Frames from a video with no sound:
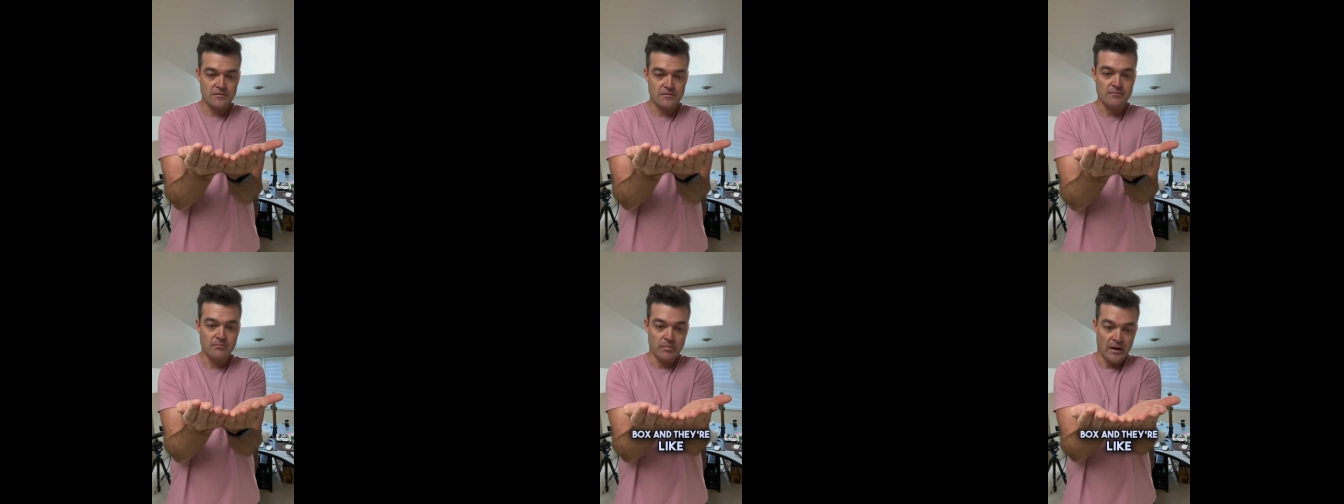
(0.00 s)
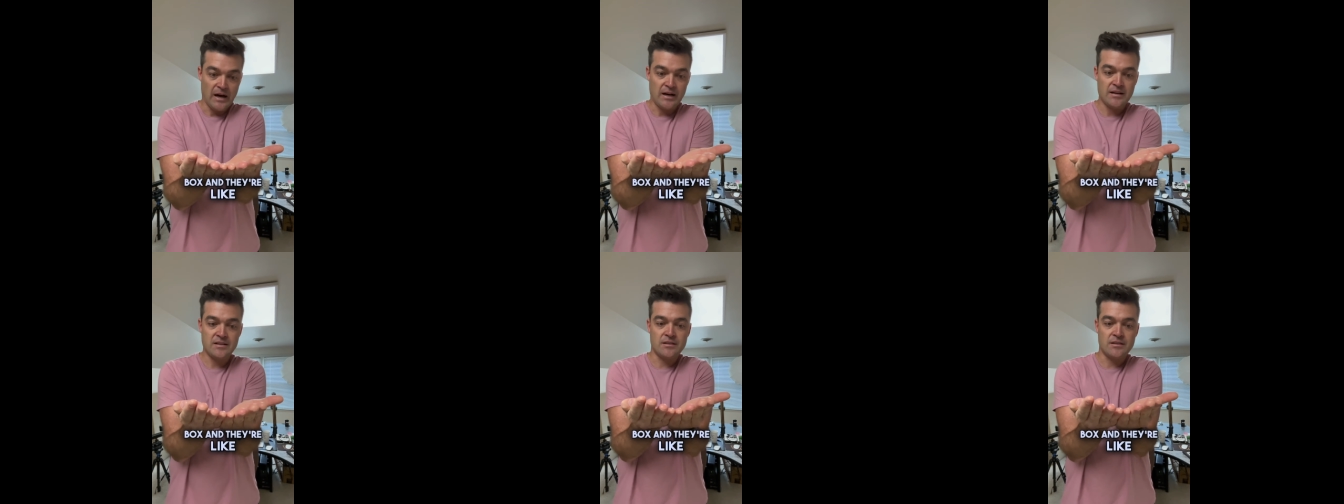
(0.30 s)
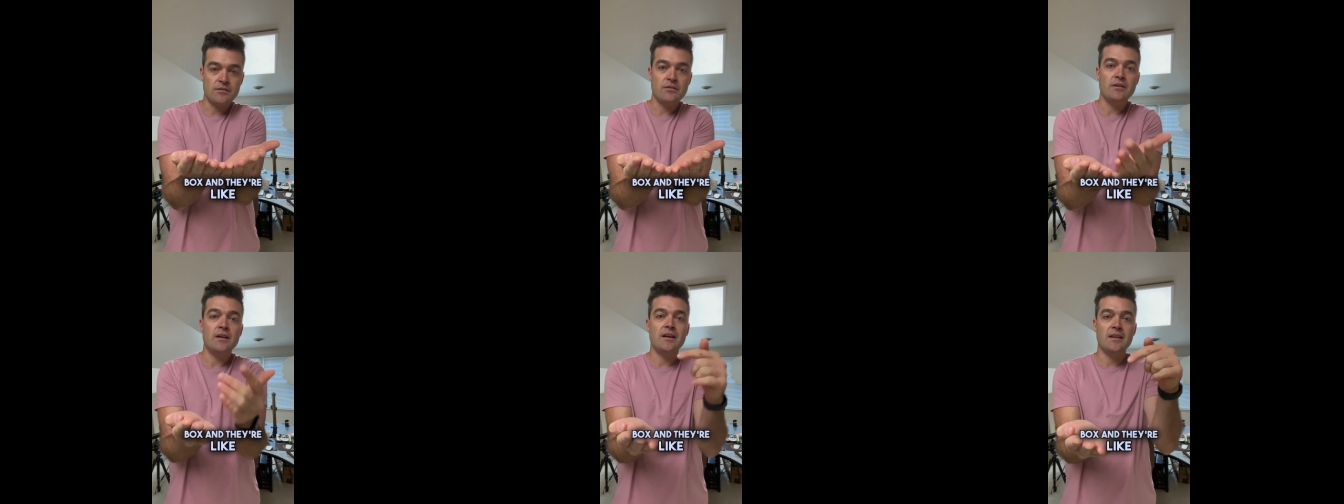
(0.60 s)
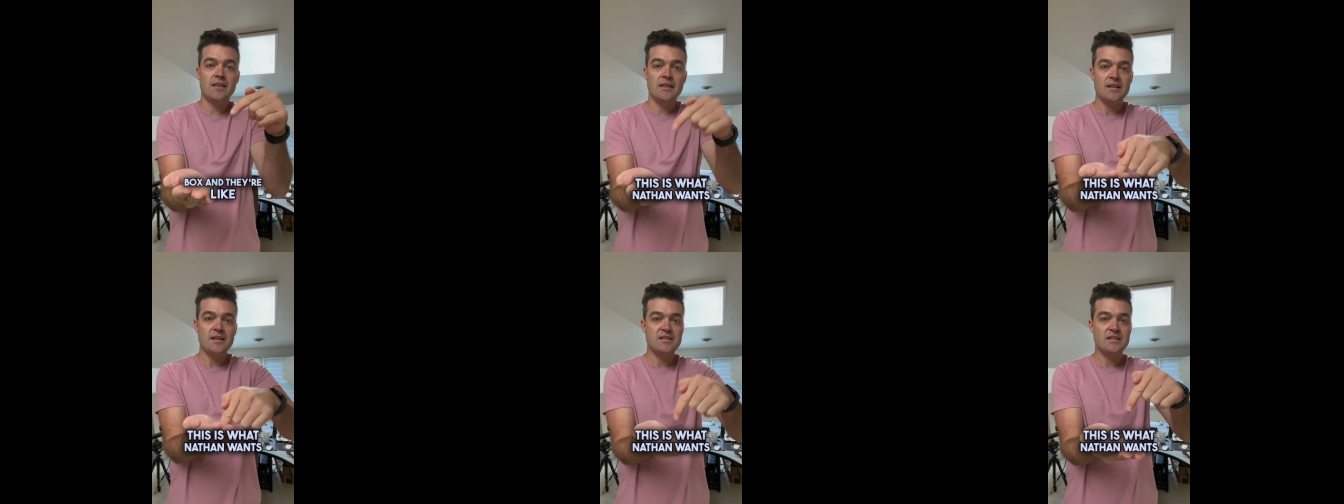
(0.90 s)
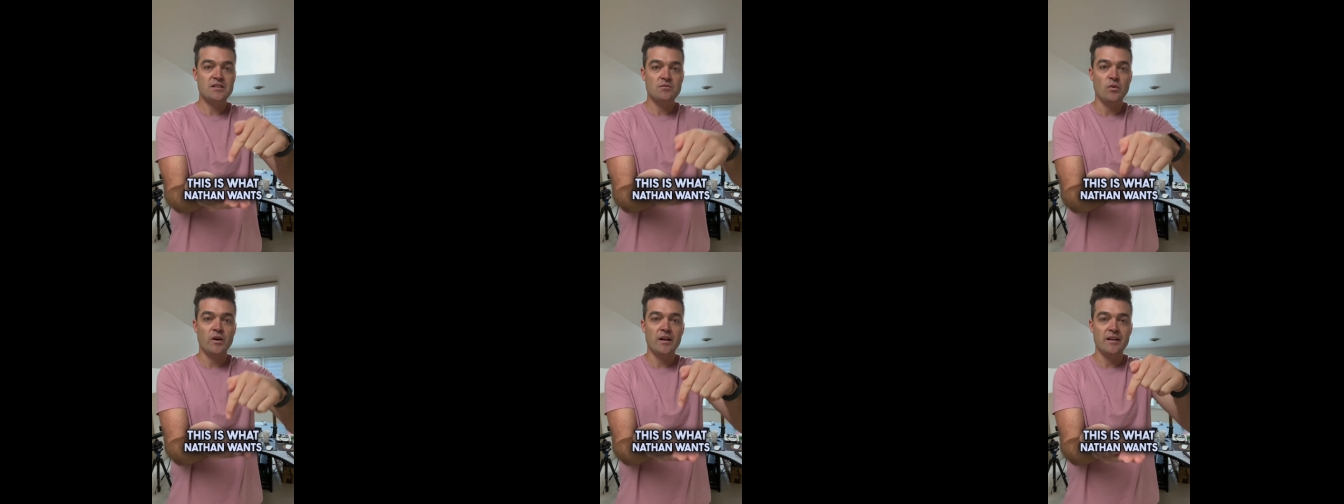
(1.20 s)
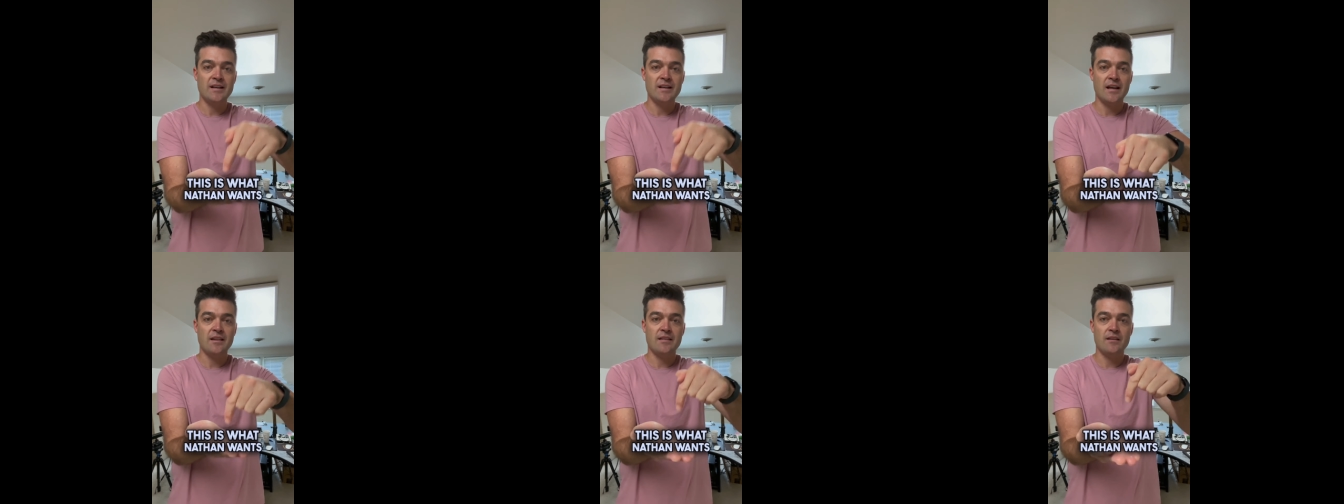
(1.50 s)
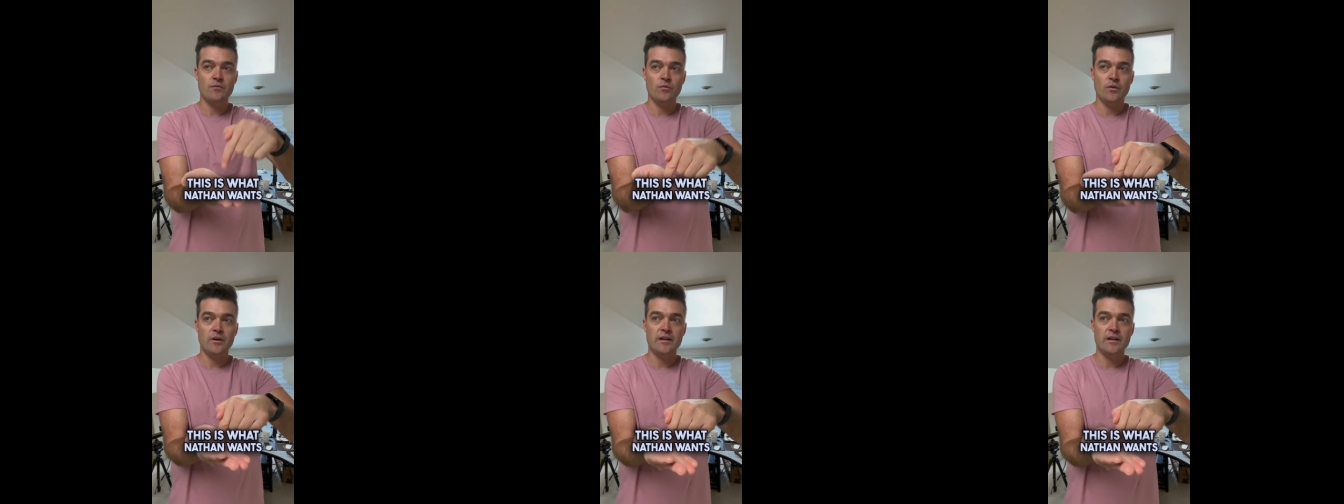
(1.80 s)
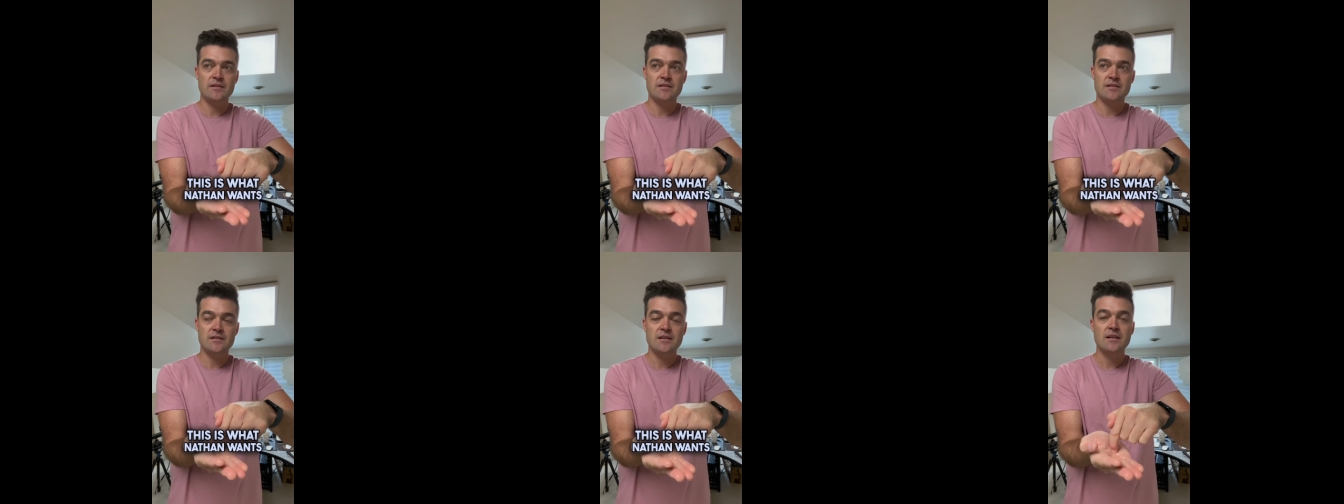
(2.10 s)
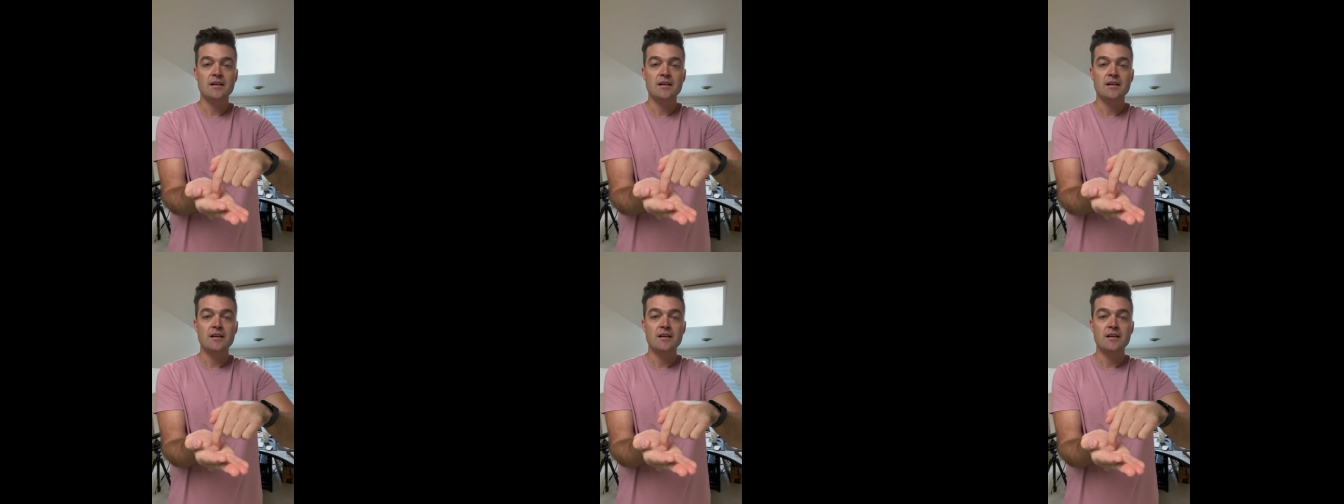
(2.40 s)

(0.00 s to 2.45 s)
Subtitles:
box and they're like, this is what Nathan wants.